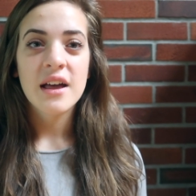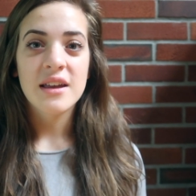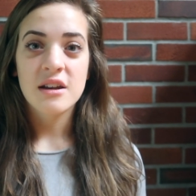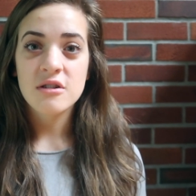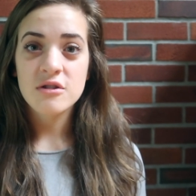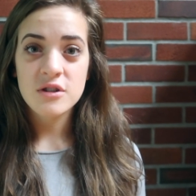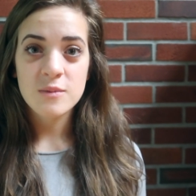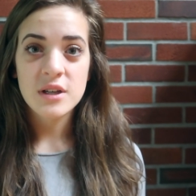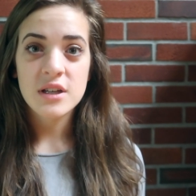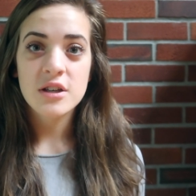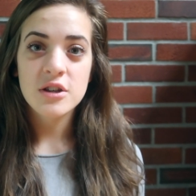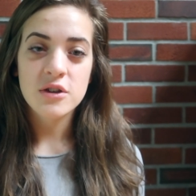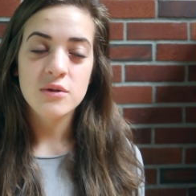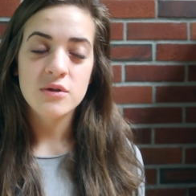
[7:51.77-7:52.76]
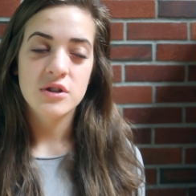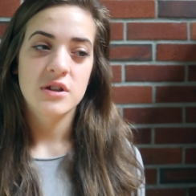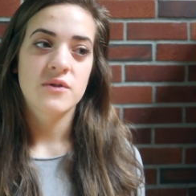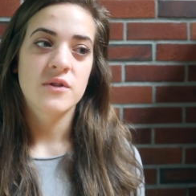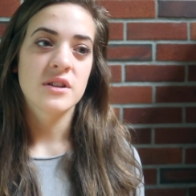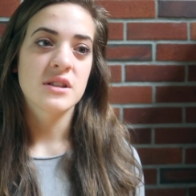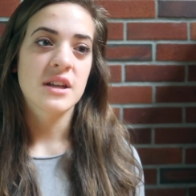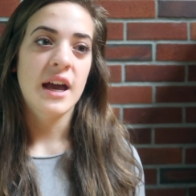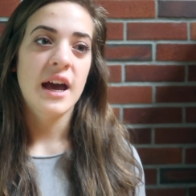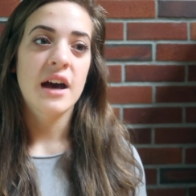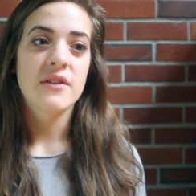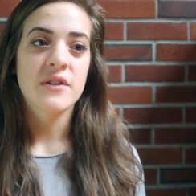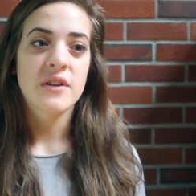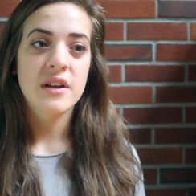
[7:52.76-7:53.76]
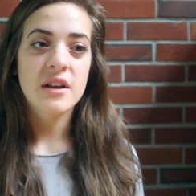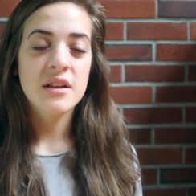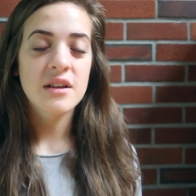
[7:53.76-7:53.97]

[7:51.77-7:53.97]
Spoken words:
it'll just make a huge difference to have